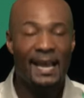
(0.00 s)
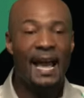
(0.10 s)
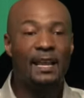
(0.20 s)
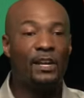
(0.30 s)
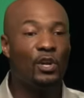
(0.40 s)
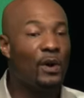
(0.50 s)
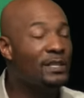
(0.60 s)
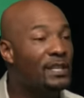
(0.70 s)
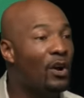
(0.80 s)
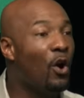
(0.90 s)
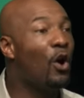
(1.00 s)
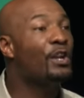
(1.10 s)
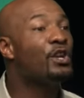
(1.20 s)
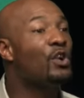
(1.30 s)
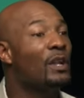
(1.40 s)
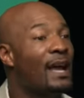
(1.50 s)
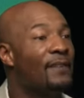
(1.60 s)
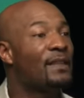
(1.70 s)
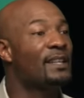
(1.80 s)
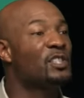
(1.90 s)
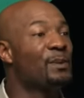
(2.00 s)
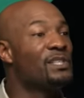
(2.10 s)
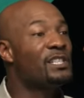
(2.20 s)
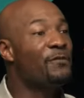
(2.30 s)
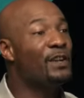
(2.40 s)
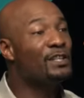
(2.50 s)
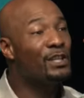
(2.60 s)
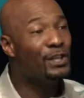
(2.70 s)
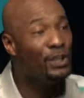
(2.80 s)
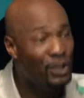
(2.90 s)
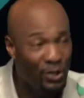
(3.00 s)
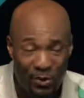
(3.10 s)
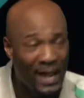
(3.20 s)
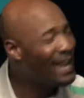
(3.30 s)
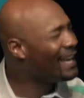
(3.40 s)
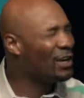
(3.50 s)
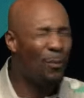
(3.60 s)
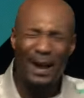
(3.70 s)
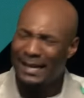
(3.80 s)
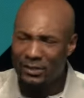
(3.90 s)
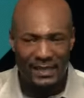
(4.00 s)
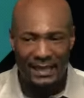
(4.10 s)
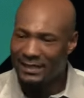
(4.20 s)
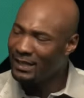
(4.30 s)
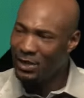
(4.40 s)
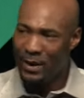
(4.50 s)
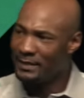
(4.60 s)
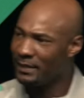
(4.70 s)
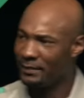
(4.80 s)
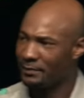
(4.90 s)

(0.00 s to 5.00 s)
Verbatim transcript: and an anointing on your life that is specific to you, and nobody else has that anointing.